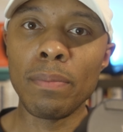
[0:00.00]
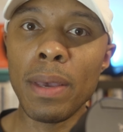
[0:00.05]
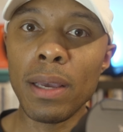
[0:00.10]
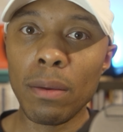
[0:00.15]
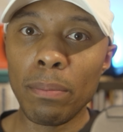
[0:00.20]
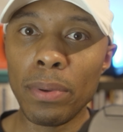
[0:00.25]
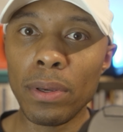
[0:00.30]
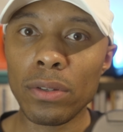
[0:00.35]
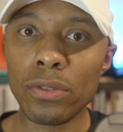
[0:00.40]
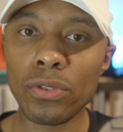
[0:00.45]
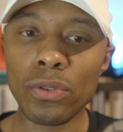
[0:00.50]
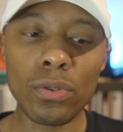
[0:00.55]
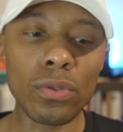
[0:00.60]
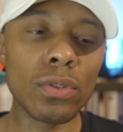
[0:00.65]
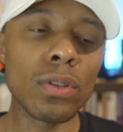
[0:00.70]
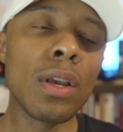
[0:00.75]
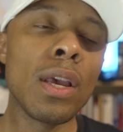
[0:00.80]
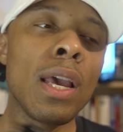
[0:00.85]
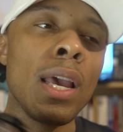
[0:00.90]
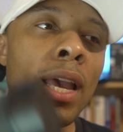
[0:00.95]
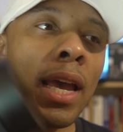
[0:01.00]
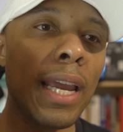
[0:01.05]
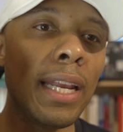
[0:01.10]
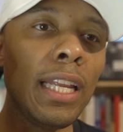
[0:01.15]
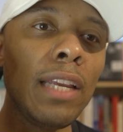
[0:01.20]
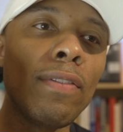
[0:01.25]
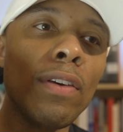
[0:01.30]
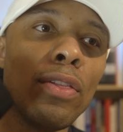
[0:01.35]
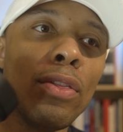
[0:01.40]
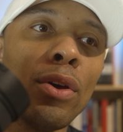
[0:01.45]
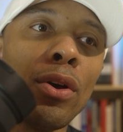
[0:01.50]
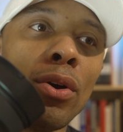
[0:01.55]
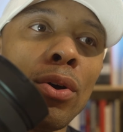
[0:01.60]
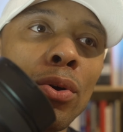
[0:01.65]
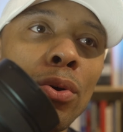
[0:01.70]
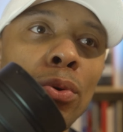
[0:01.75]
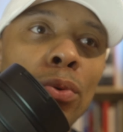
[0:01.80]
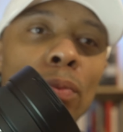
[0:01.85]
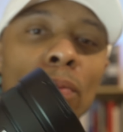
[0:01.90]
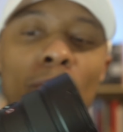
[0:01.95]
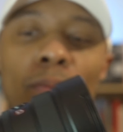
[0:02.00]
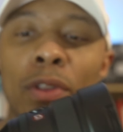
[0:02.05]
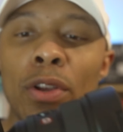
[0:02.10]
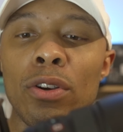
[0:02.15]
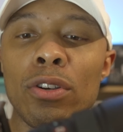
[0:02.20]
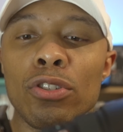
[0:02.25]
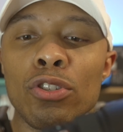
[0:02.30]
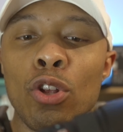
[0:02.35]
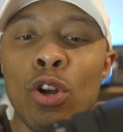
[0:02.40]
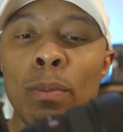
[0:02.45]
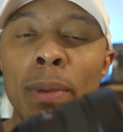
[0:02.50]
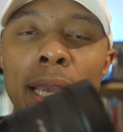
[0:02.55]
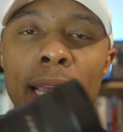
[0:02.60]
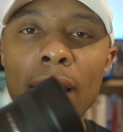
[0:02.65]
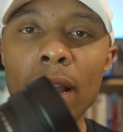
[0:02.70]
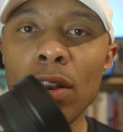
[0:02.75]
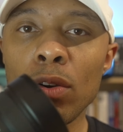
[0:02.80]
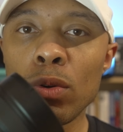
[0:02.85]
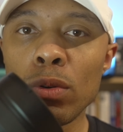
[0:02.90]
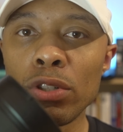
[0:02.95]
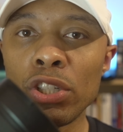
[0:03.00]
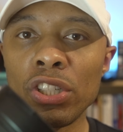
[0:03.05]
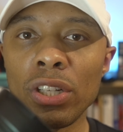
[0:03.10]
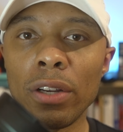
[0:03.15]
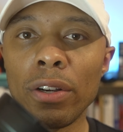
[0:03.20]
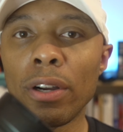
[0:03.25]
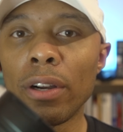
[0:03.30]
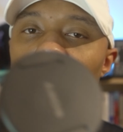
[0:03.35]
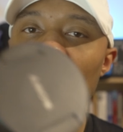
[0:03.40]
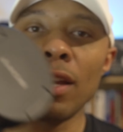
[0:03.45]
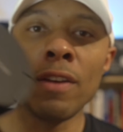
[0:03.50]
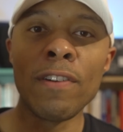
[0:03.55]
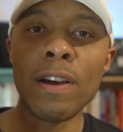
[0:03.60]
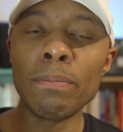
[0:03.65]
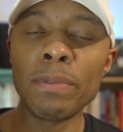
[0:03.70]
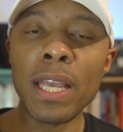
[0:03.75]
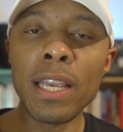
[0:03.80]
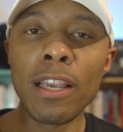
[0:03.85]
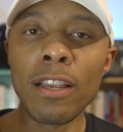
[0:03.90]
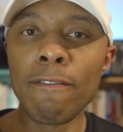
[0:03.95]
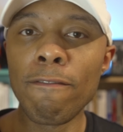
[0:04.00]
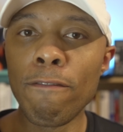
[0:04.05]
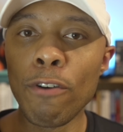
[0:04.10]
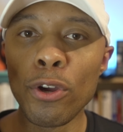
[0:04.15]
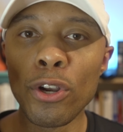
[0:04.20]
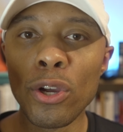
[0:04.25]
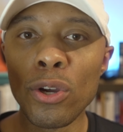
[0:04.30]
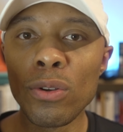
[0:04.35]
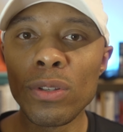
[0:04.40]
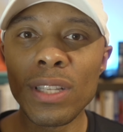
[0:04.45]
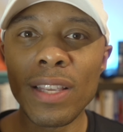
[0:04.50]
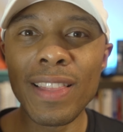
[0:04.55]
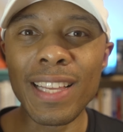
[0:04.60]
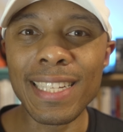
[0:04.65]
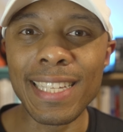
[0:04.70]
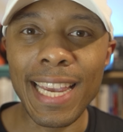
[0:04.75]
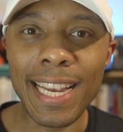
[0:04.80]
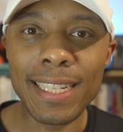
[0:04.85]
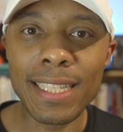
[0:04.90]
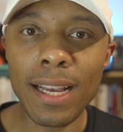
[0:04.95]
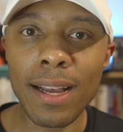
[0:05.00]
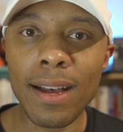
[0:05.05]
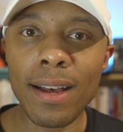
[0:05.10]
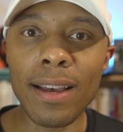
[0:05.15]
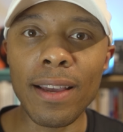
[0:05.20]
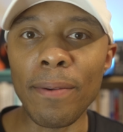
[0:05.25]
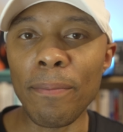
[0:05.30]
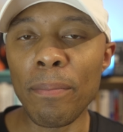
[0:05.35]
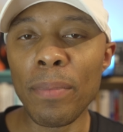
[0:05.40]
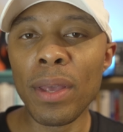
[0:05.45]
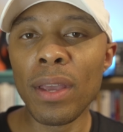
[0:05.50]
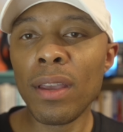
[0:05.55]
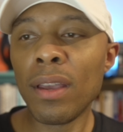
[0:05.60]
megapixels. And even though there is no mechanical shutter, if I'm taking photos in the daytime,